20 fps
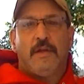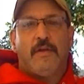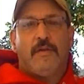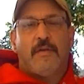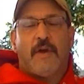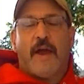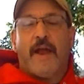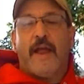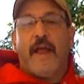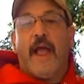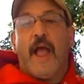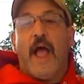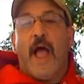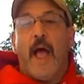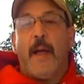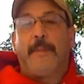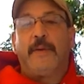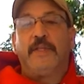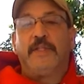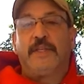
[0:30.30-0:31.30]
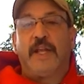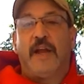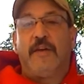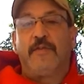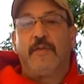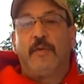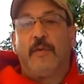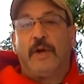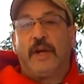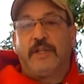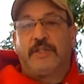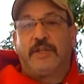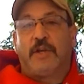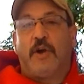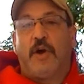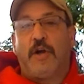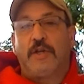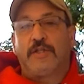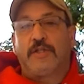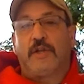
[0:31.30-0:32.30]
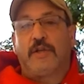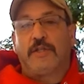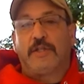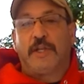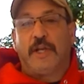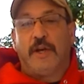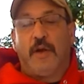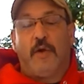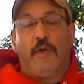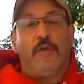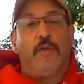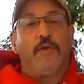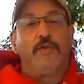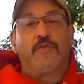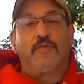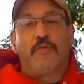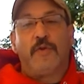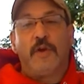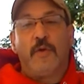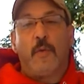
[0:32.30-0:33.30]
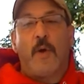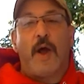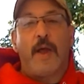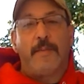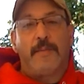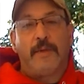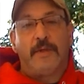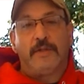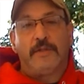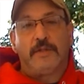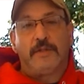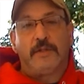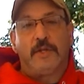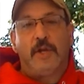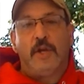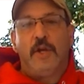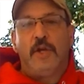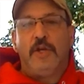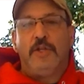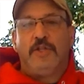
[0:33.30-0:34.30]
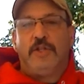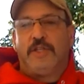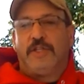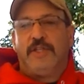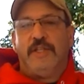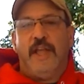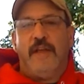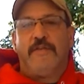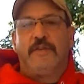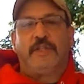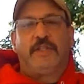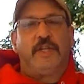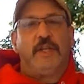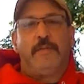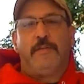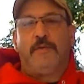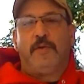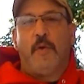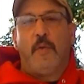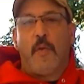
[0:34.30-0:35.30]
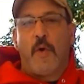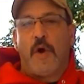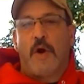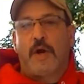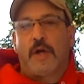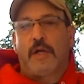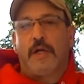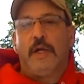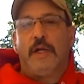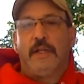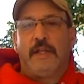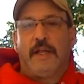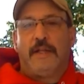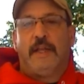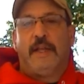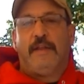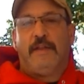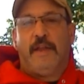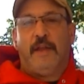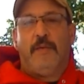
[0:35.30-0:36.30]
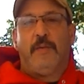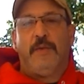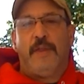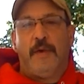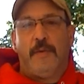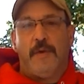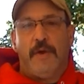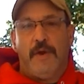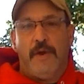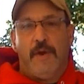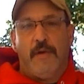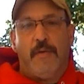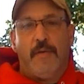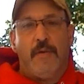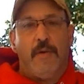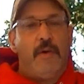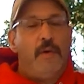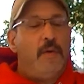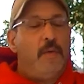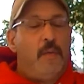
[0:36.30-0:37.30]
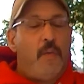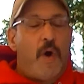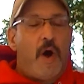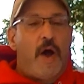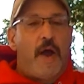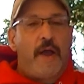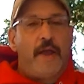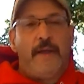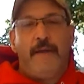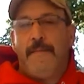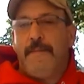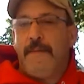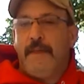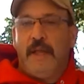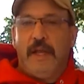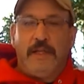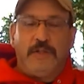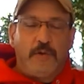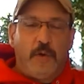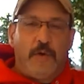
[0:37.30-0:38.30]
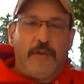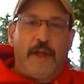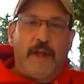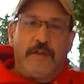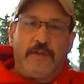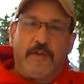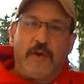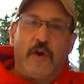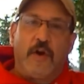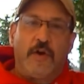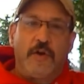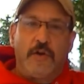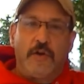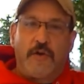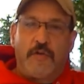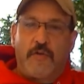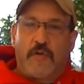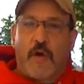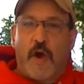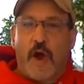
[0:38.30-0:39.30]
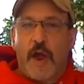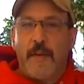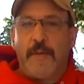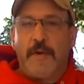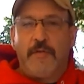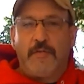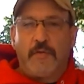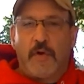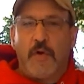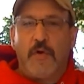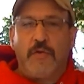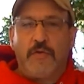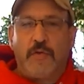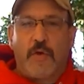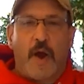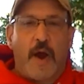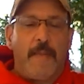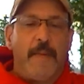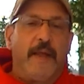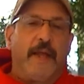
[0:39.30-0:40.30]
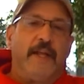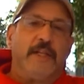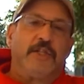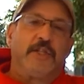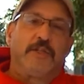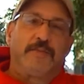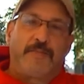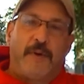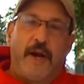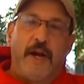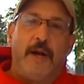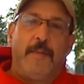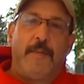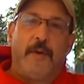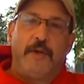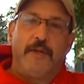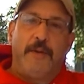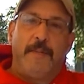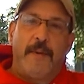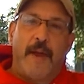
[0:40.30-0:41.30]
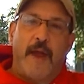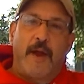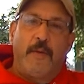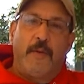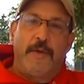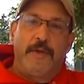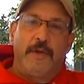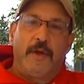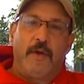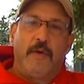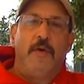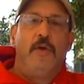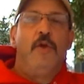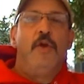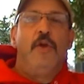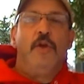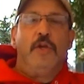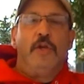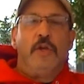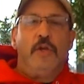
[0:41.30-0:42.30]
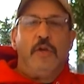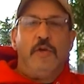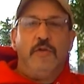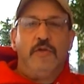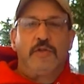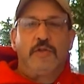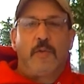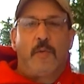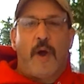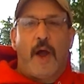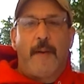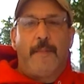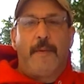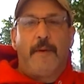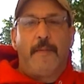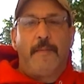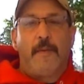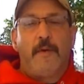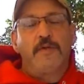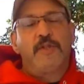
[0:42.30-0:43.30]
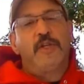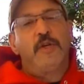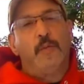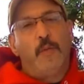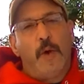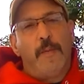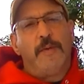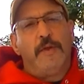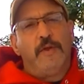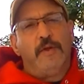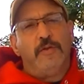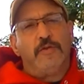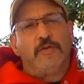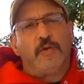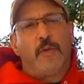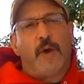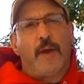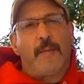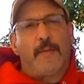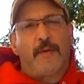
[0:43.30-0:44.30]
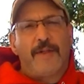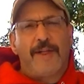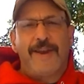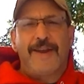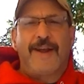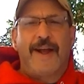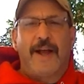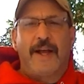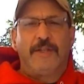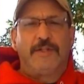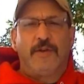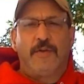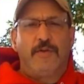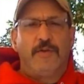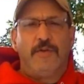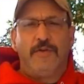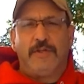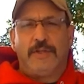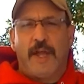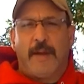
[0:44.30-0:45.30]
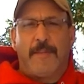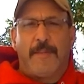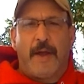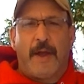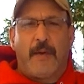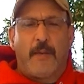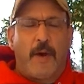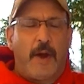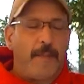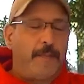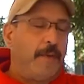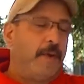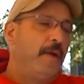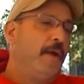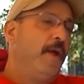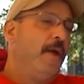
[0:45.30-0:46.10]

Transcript: Right? Happens to everyone as a car starts to get old. Those rear wipers just never seem to work like they did when they were new. Why? It's all that dirt and grime and road grime that gets sprayed up on your back window. You use the wiper. Mostly women use the wiper. A lot of guys don't use that back wiper.